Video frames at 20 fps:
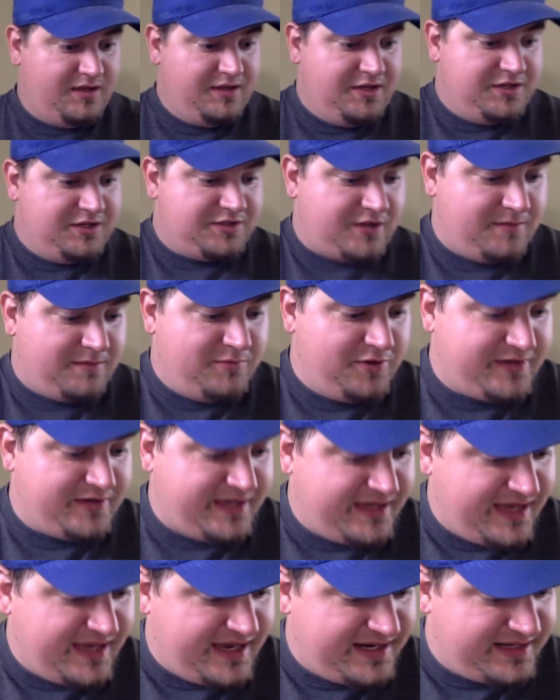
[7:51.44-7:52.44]
So I'm
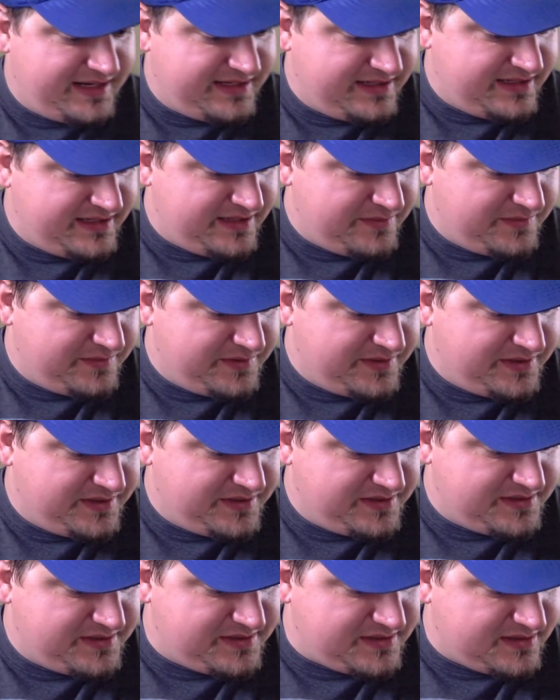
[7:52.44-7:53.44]
looking at it.
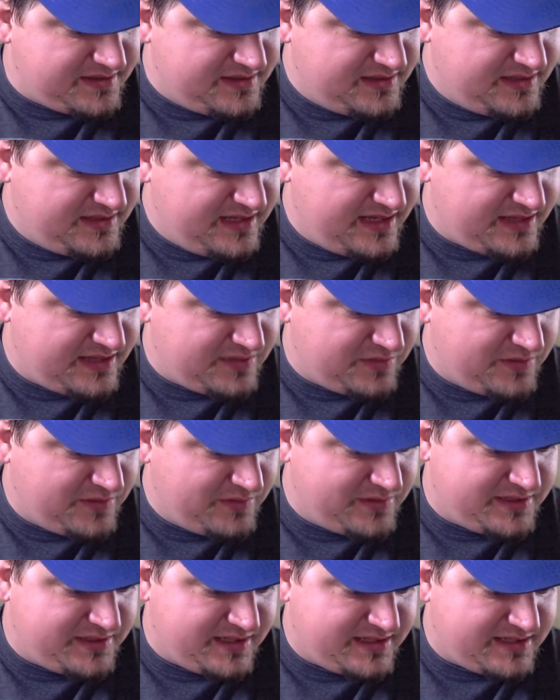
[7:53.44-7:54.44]
He had
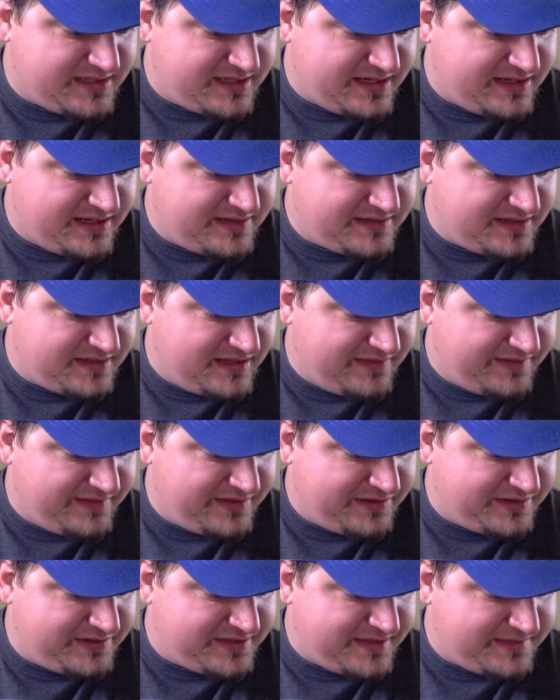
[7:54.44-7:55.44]
21 touchdowns, 11
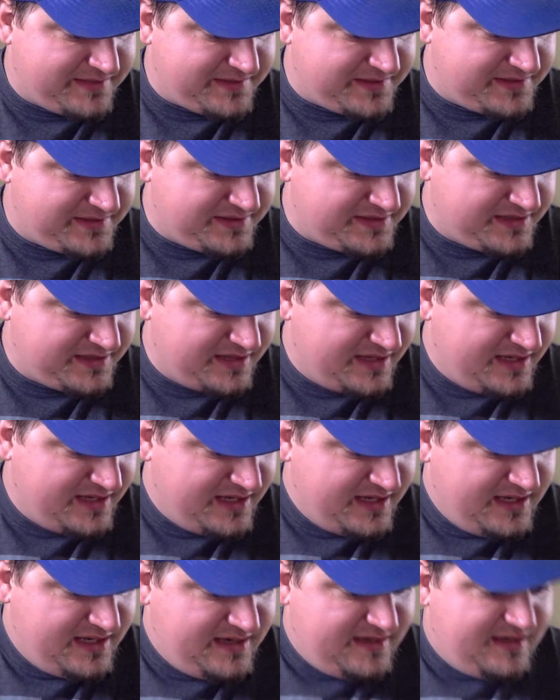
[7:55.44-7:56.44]
interceptions.
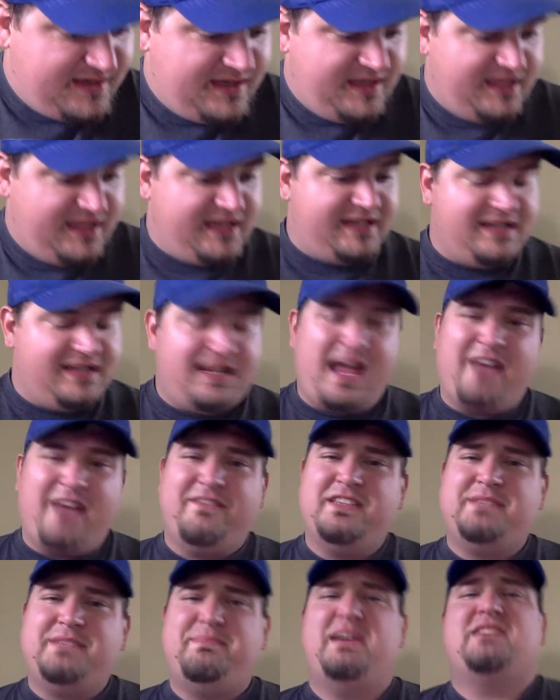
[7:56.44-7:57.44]
He did have
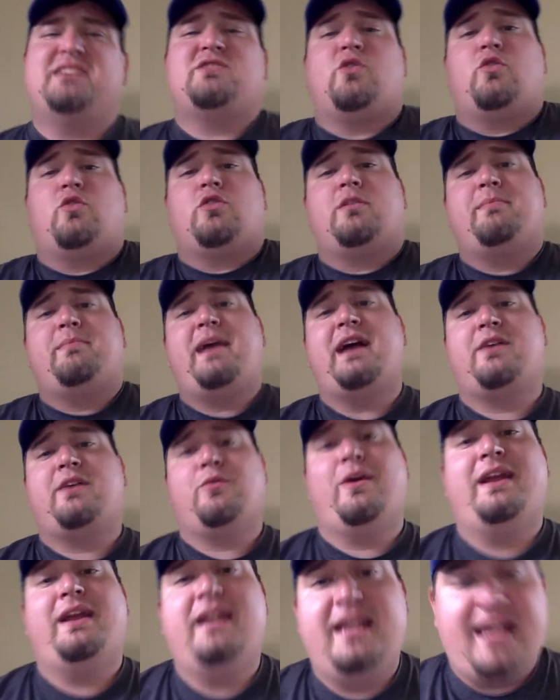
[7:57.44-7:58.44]
his best quarterback
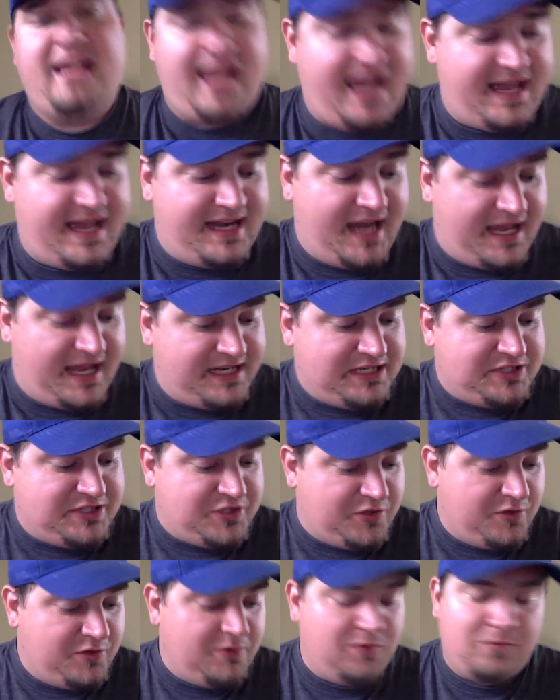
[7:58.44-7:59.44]
rating at
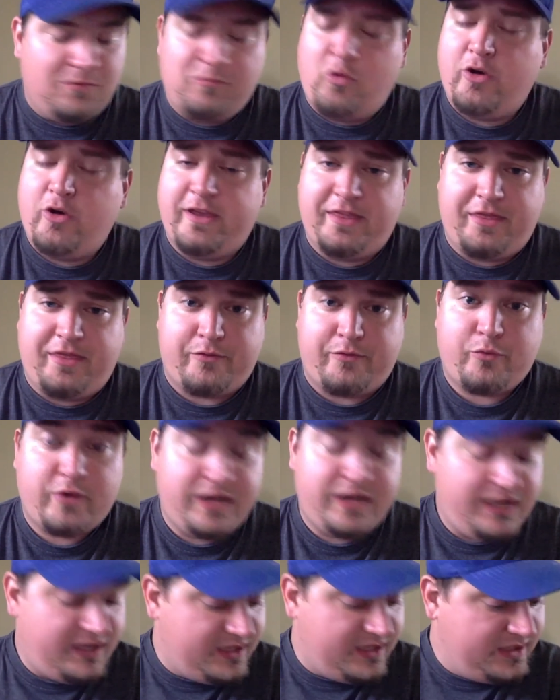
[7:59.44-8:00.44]
92.3,